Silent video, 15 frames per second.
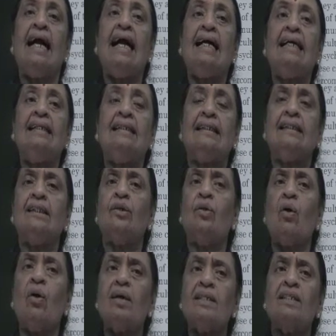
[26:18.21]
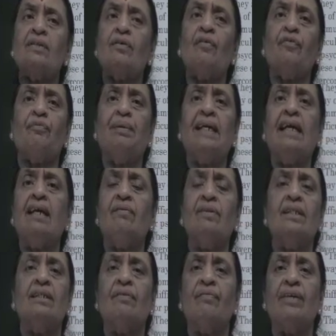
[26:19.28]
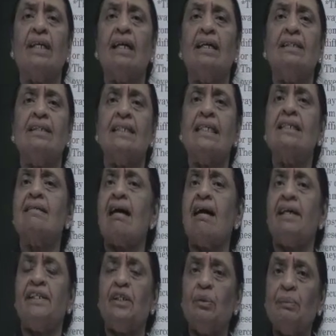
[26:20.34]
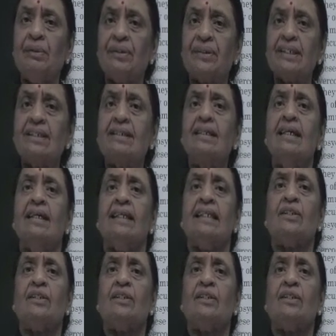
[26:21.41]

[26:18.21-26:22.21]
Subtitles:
And the cause of behavior difficulties are numerous.